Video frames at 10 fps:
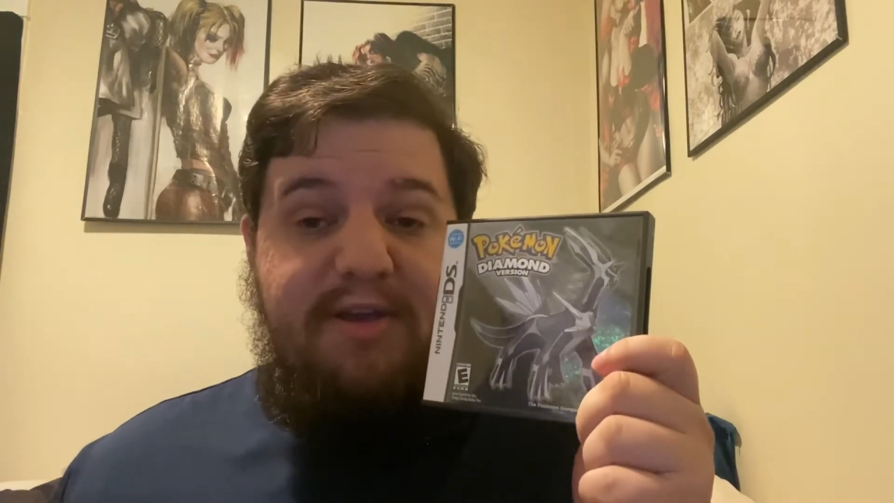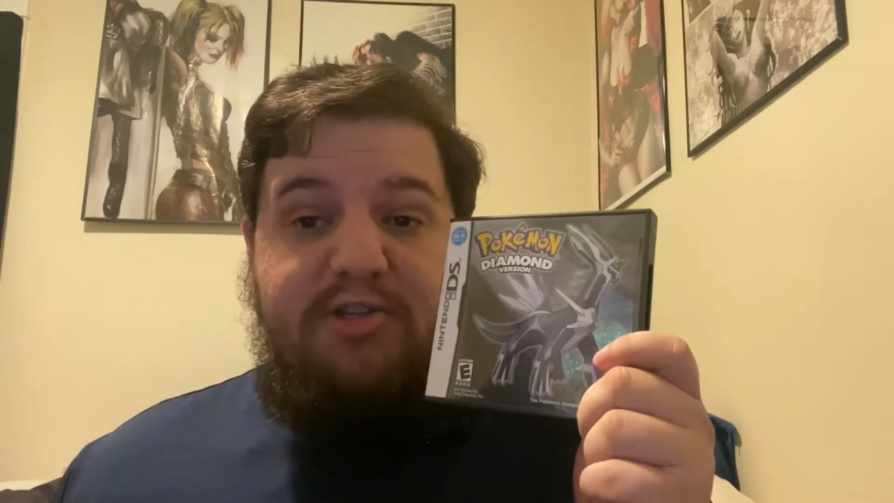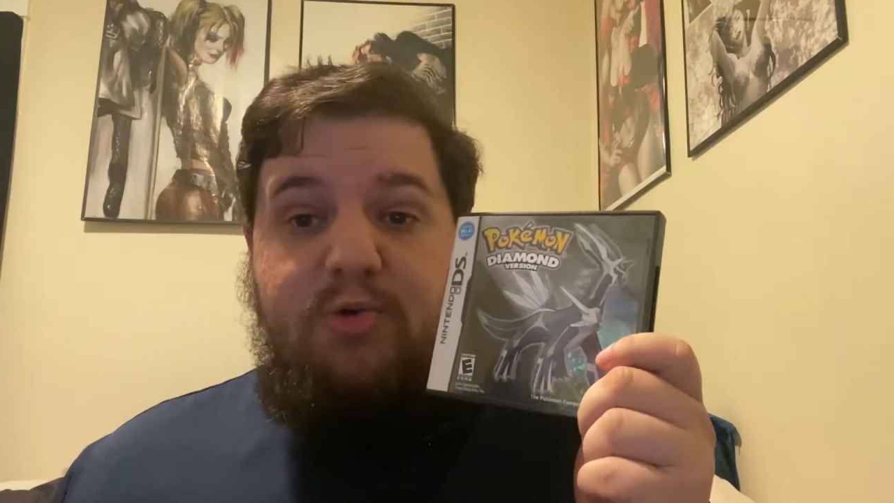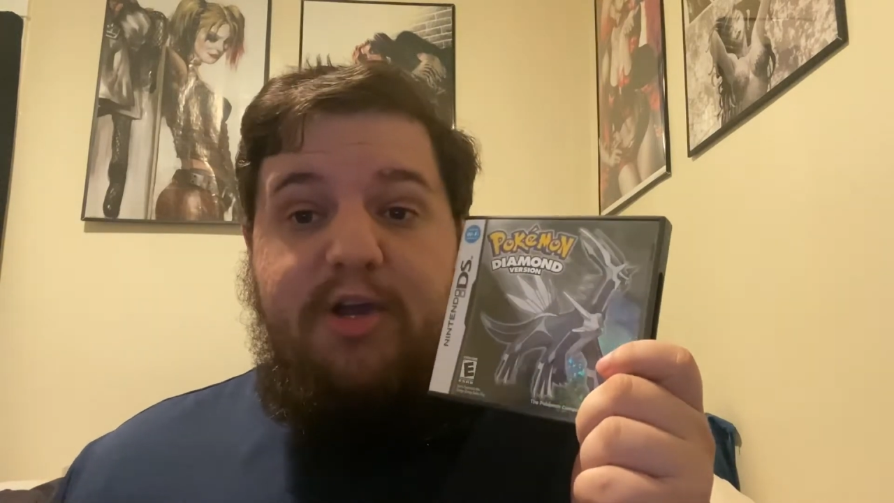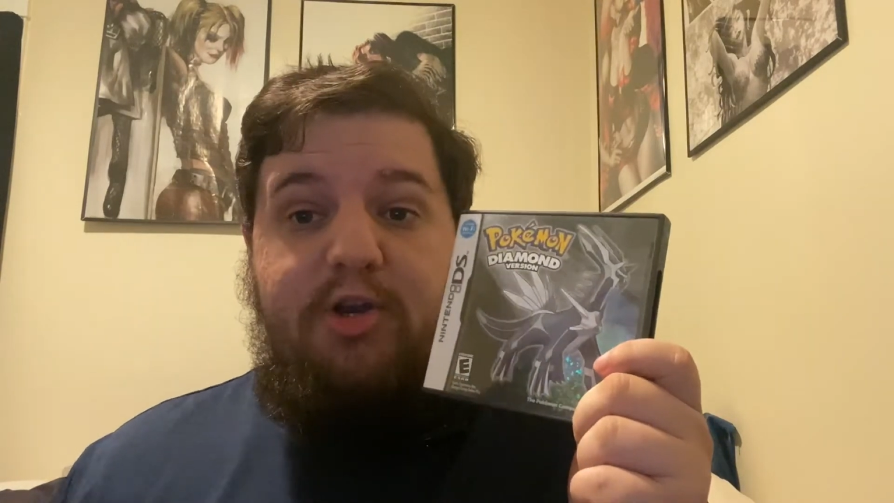
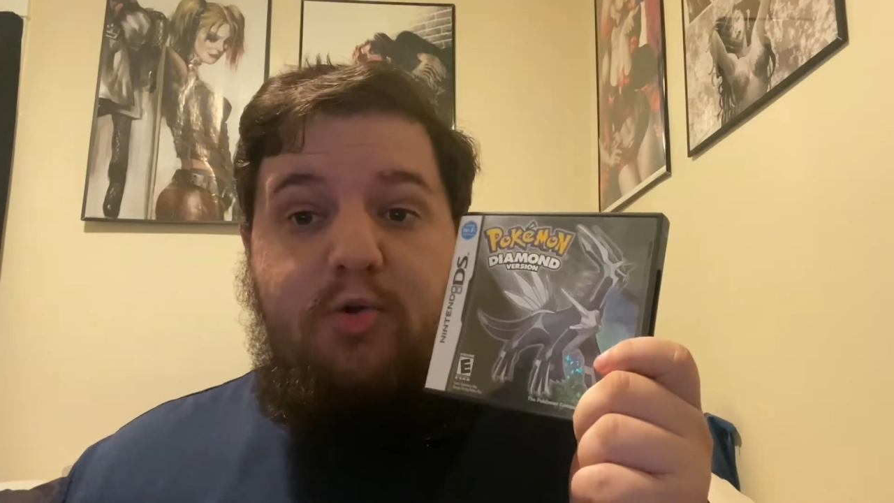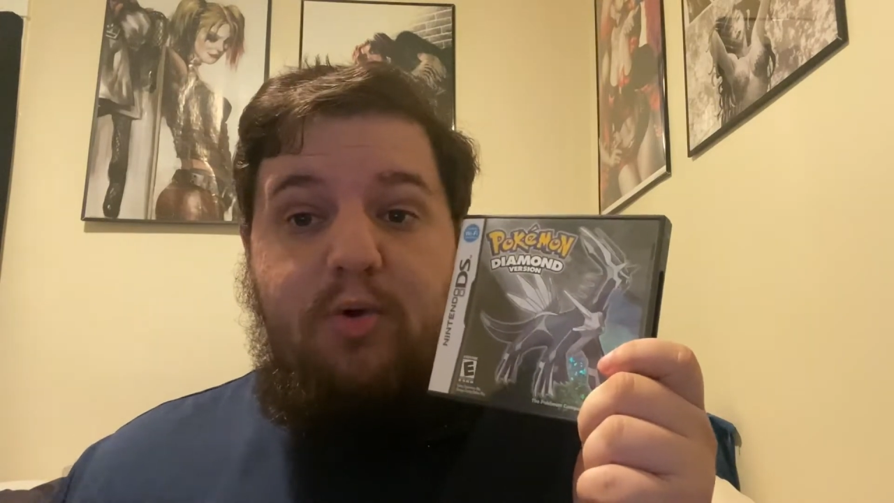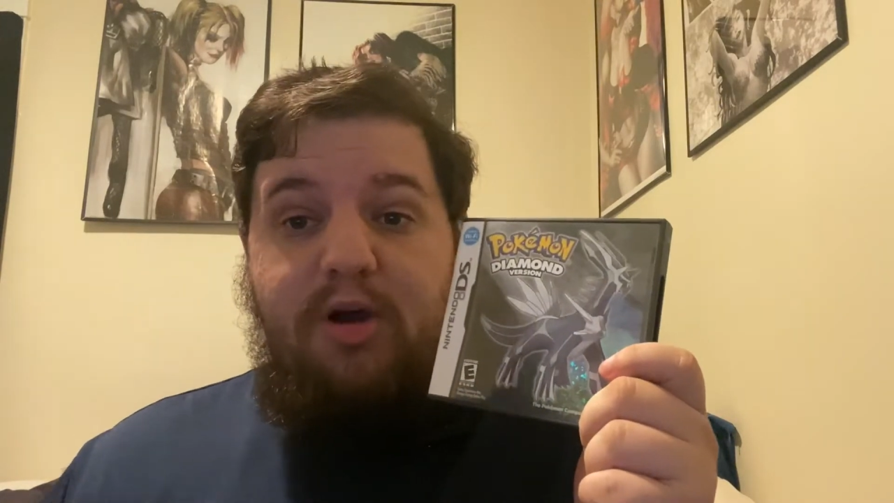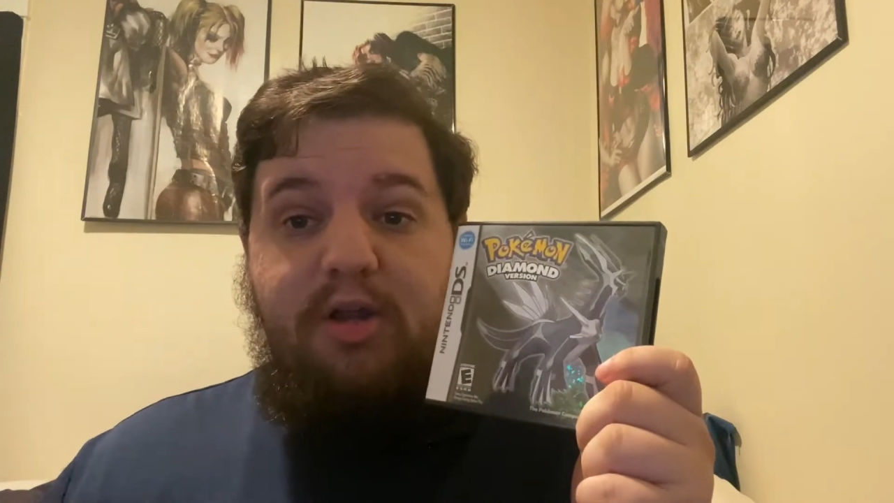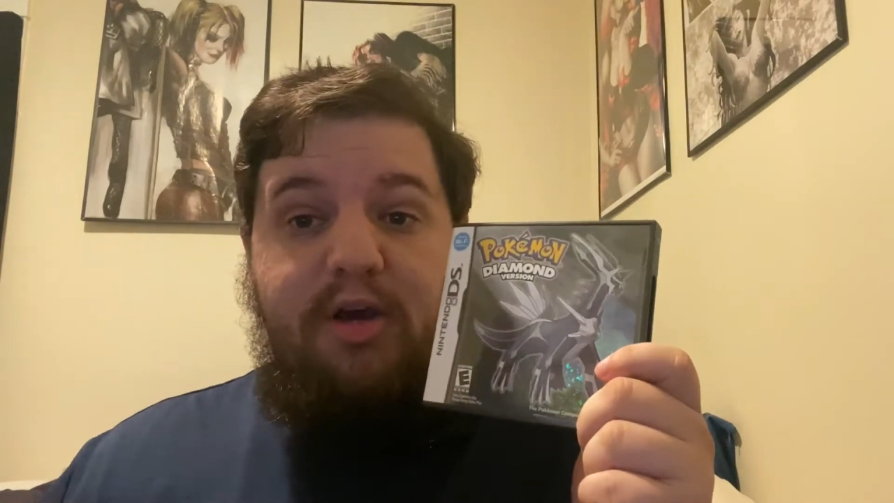so I
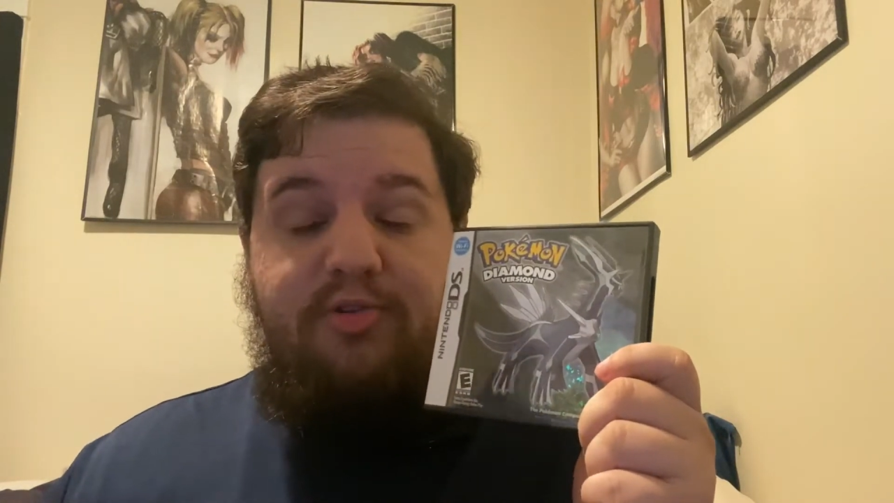knew all